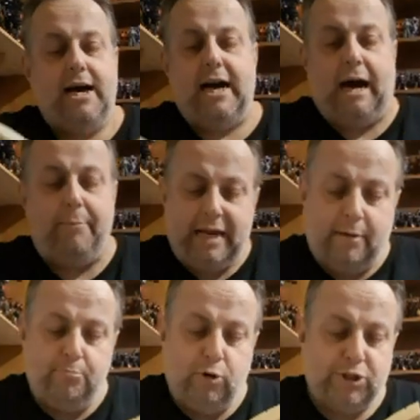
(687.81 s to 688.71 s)
I mean, I
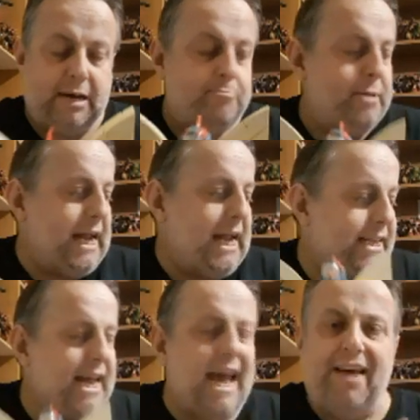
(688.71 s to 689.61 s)
must admit,
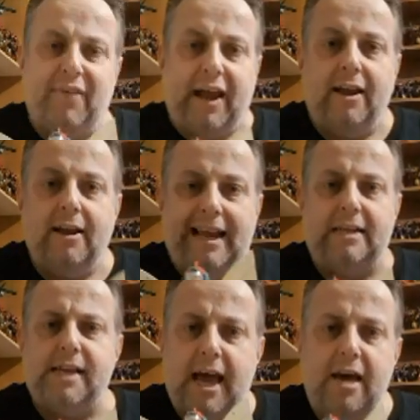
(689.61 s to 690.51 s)
it's heavy.
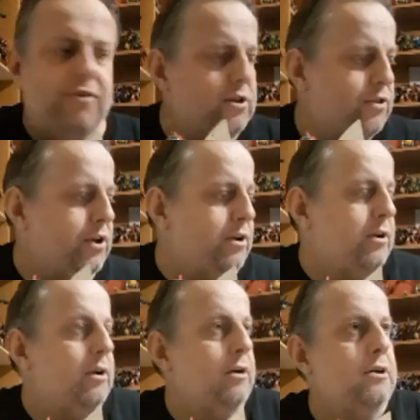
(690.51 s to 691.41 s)
It's heavier than
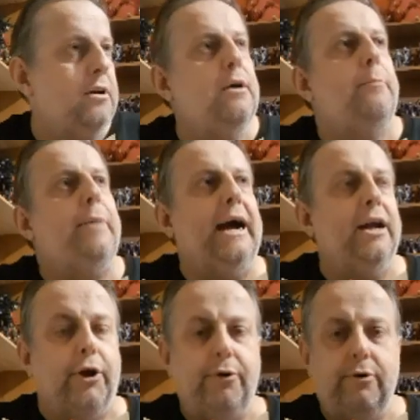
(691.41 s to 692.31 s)

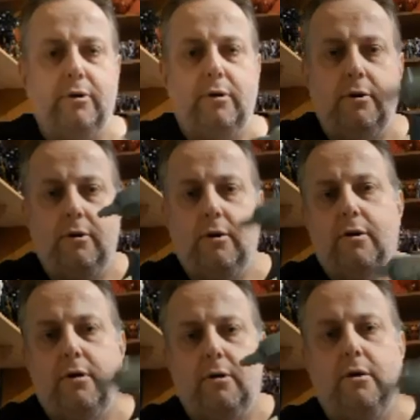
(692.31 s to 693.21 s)
Pangu.
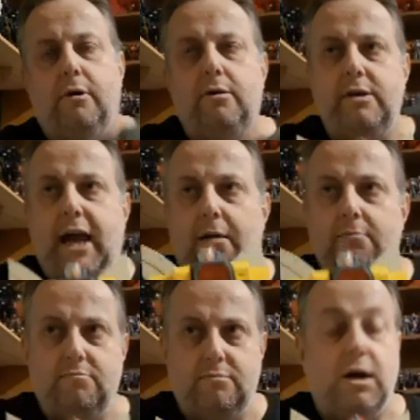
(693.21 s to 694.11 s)
Yeah,
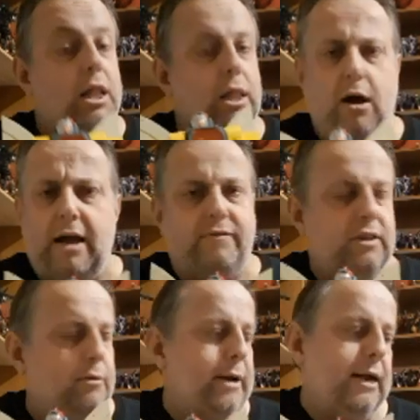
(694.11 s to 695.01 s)
a lot heavier
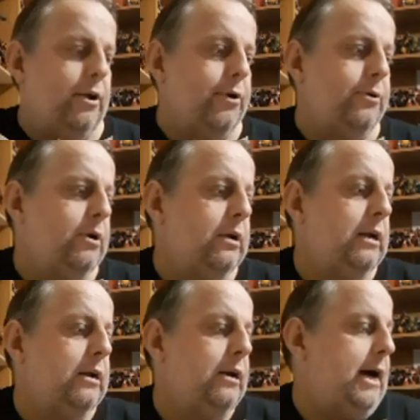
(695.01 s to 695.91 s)
than Pangu.
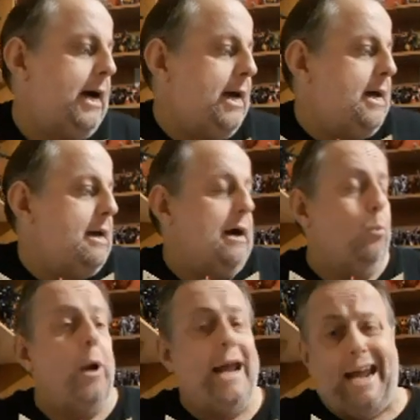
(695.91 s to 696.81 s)

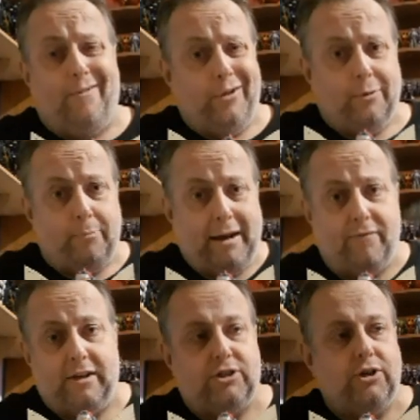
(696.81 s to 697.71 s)
Way heavier than
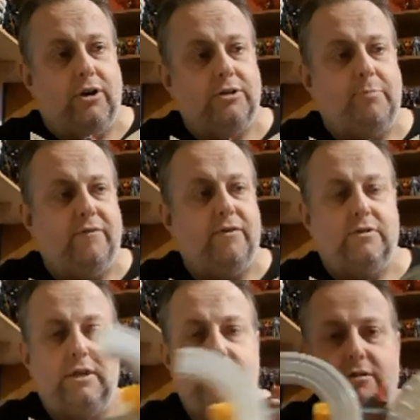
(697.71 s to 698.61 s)
MechFans toys. MechFans,
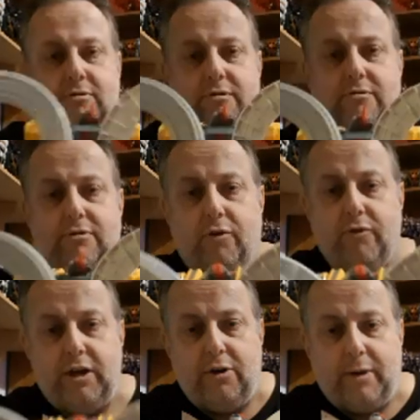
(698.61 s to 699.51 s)
see, like, it's
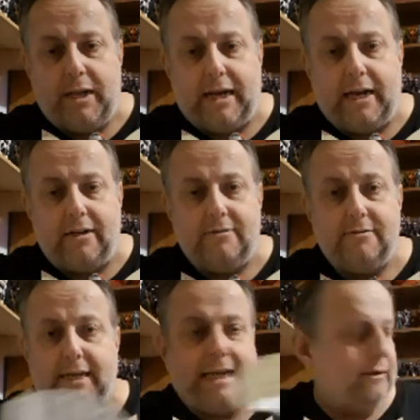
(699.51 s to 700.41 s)
already doing that again.
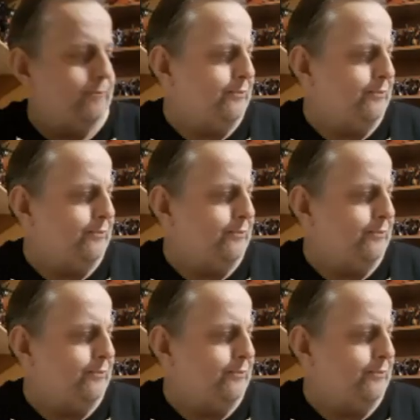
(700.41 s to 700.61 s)
Look at